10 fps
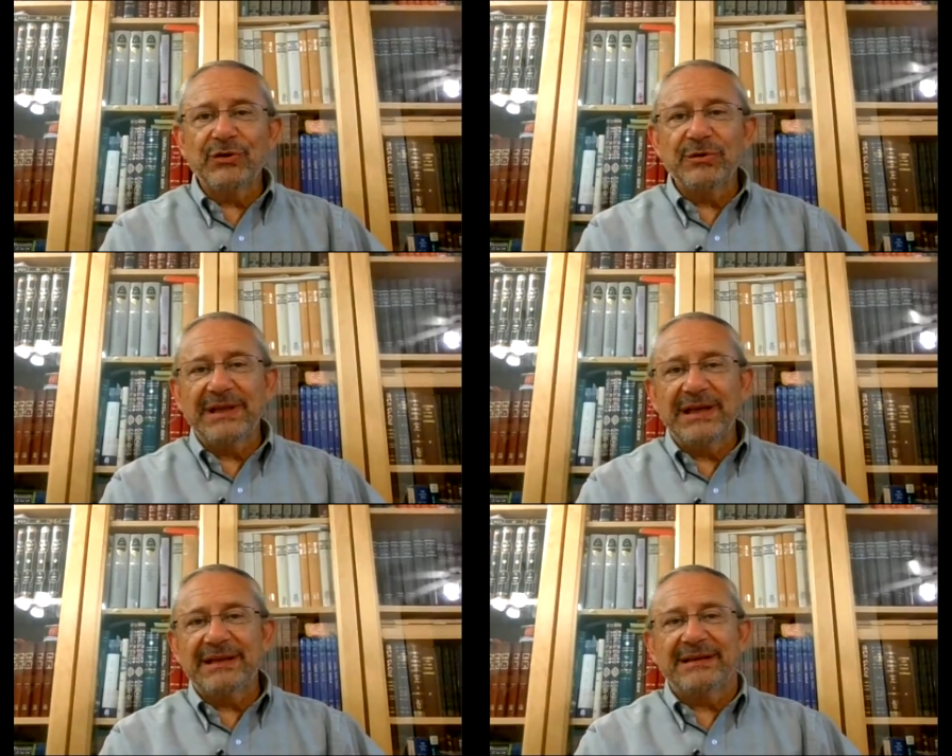
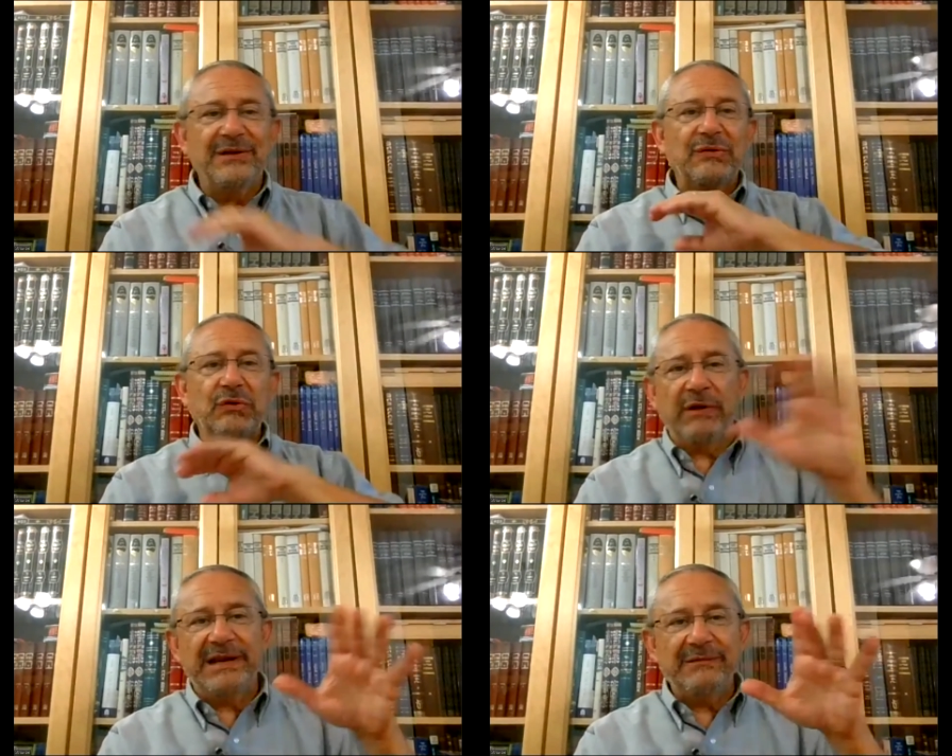blurb like,
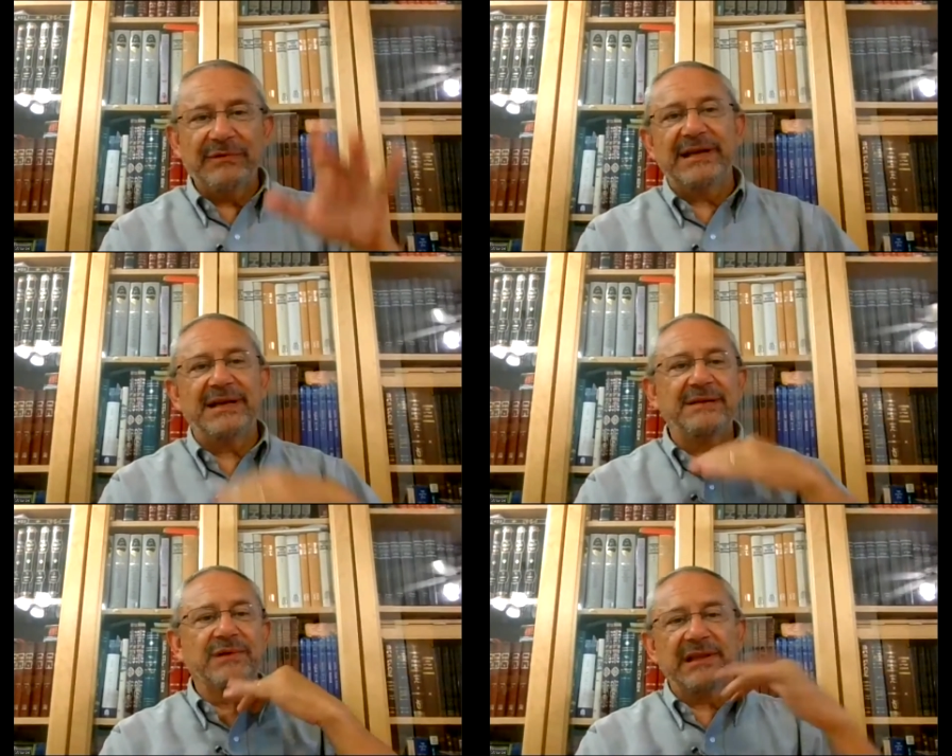great
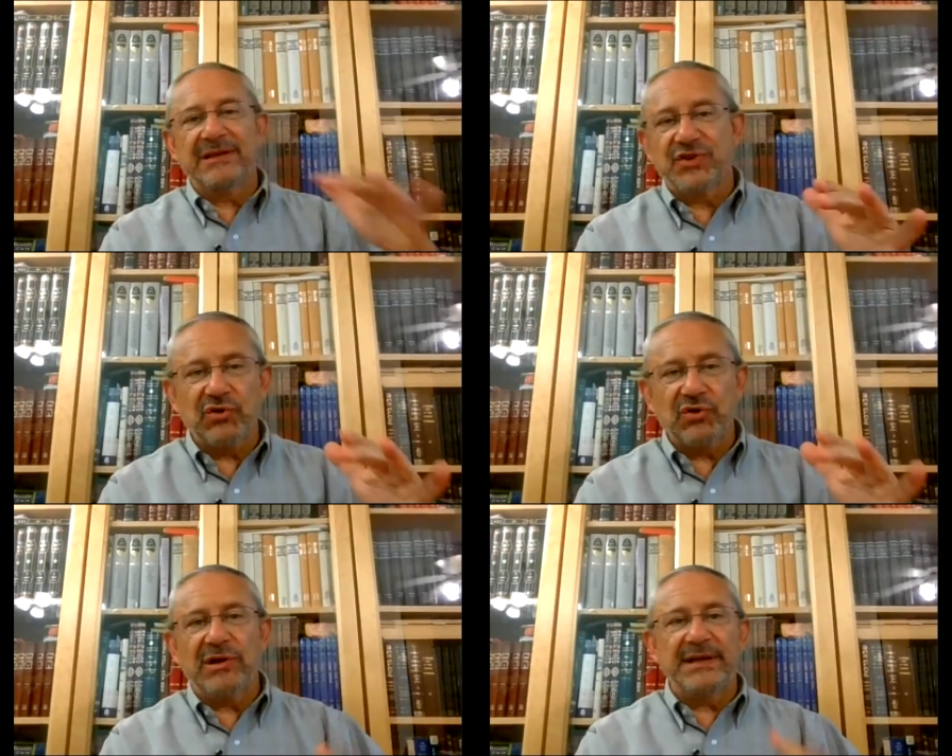read, really
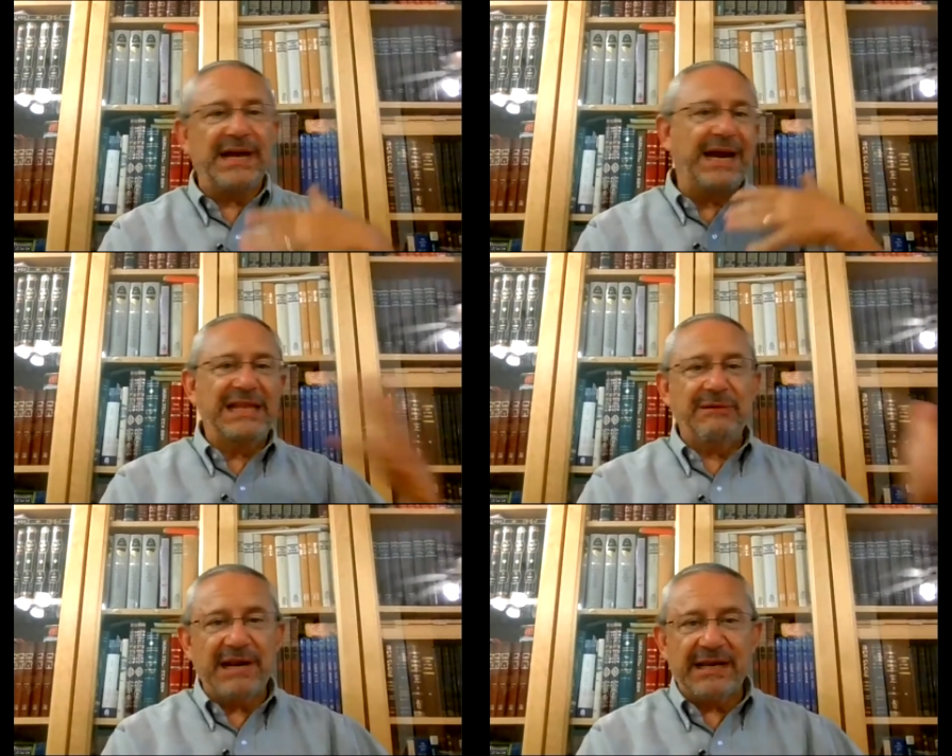enjoyed,
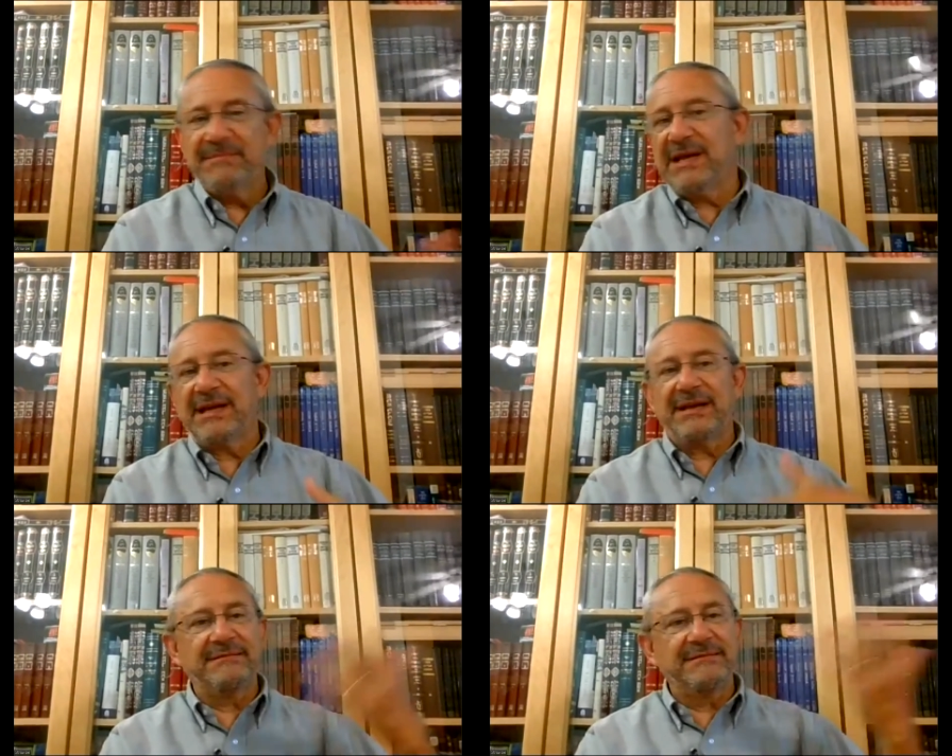highly
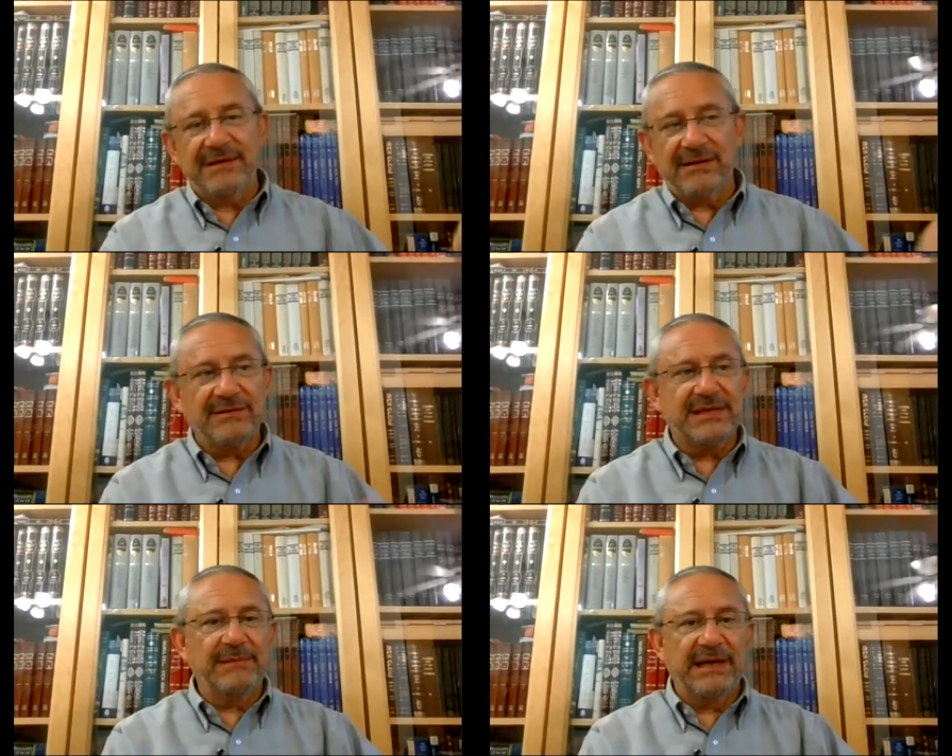recommend,
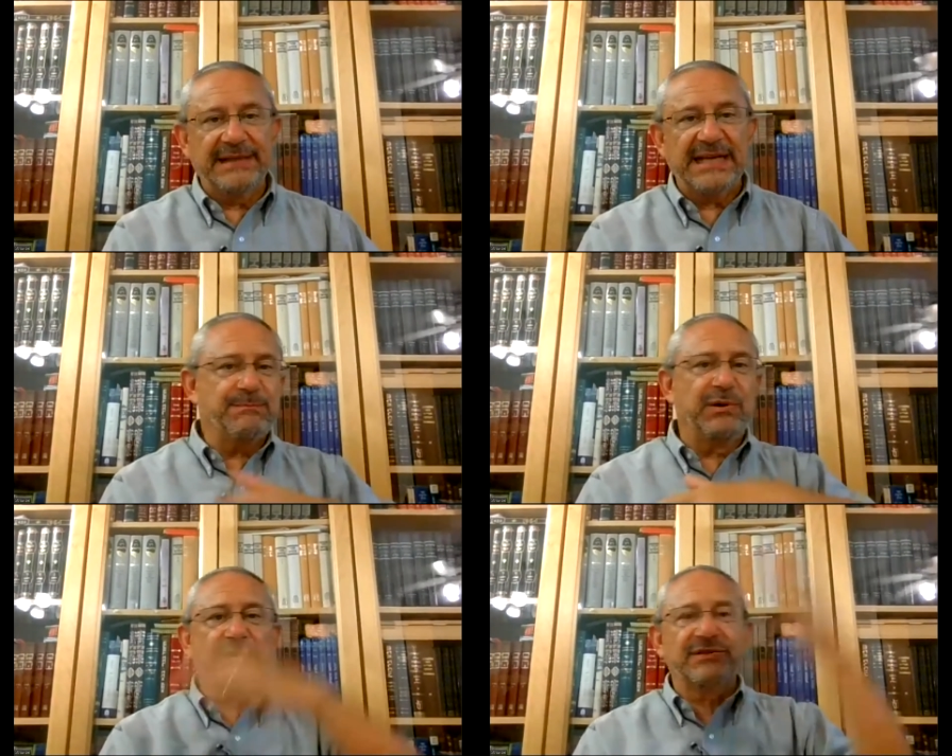something like
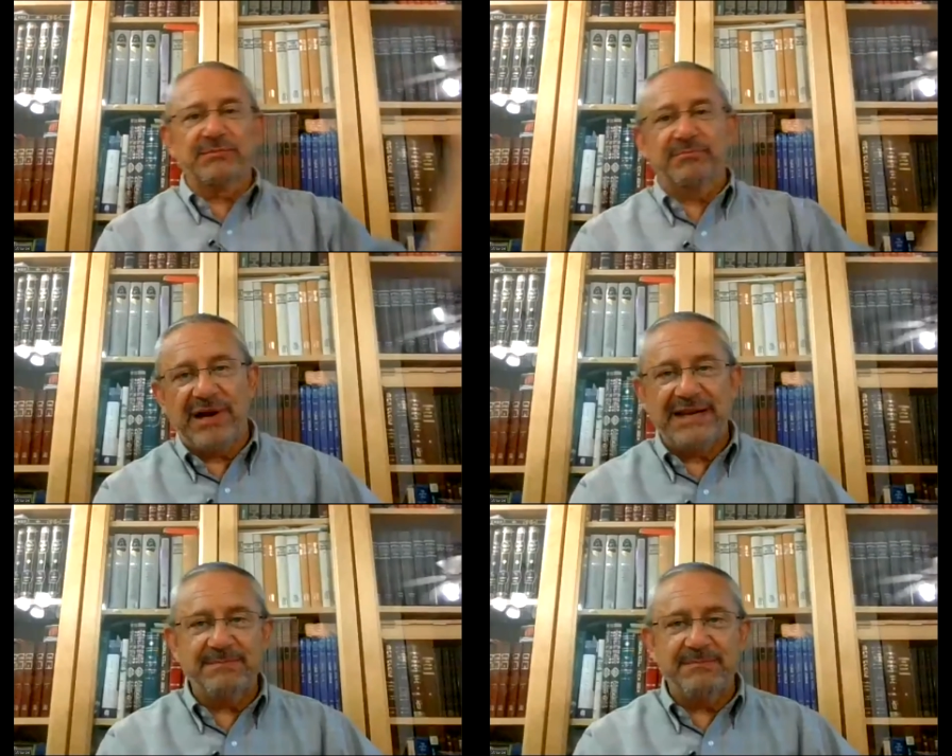next Pulitzer
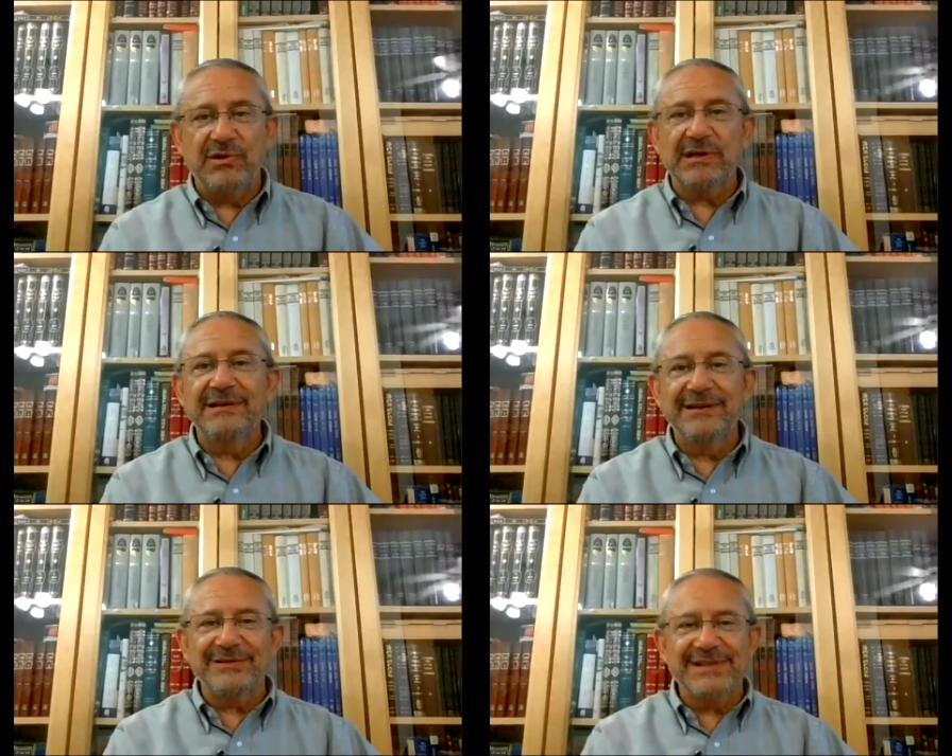Prize book,
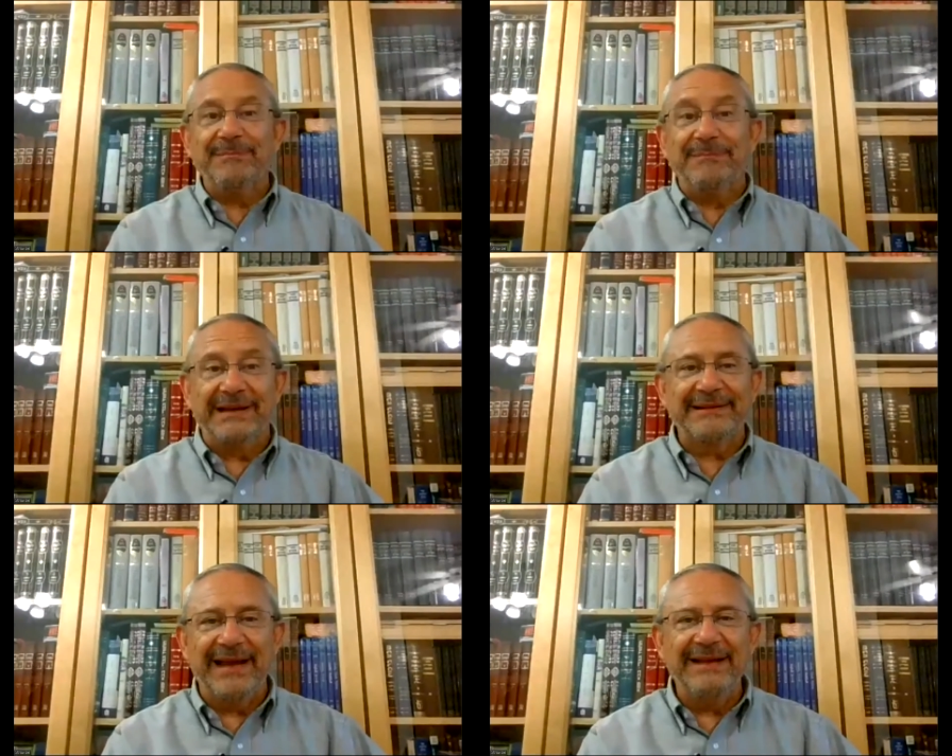something
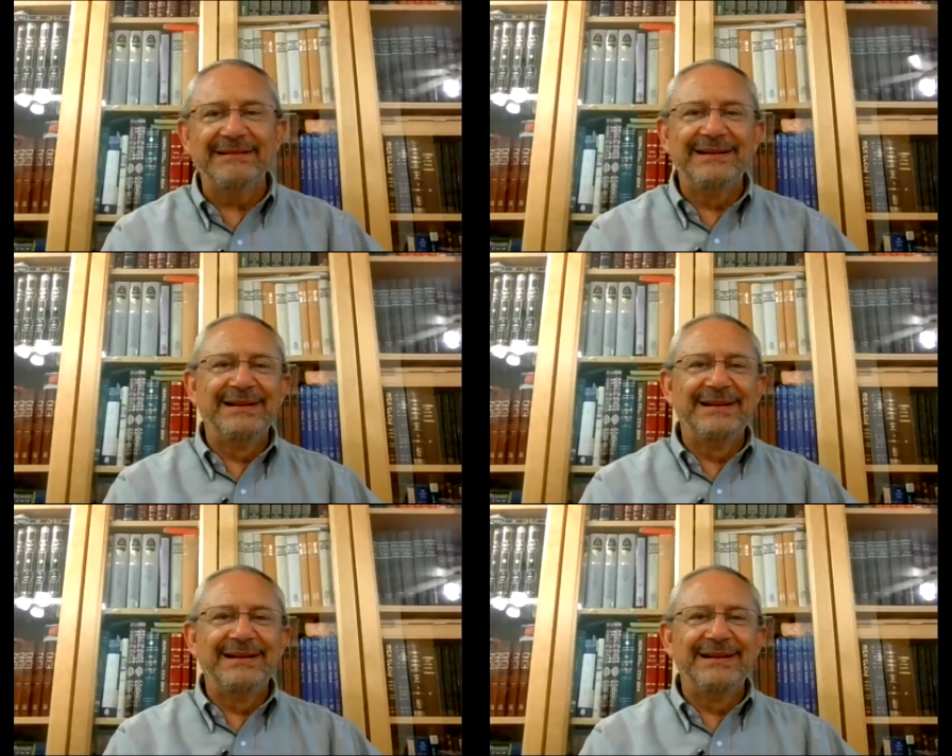like that.